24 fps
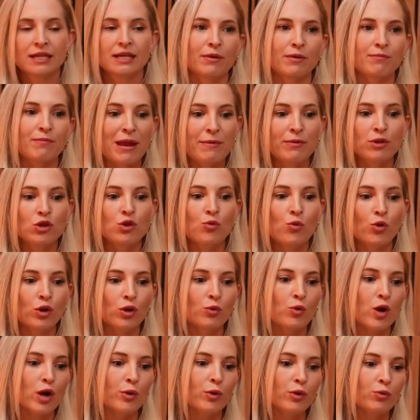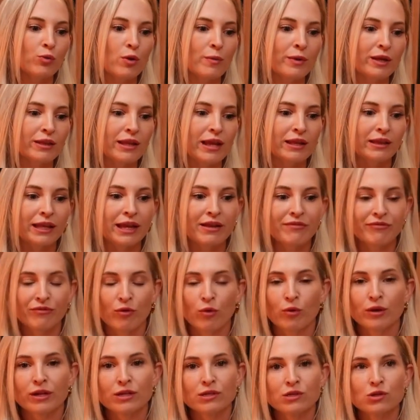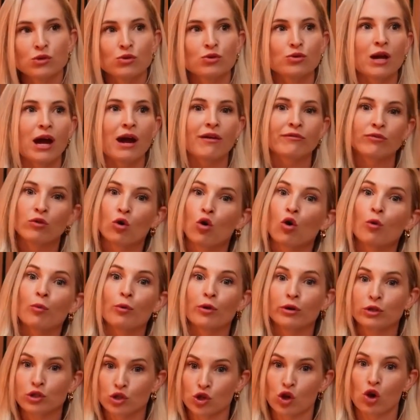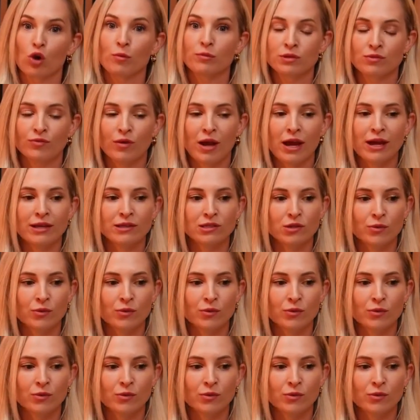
Maybe you want to work with women in their late 40s who have corporate jobs, right?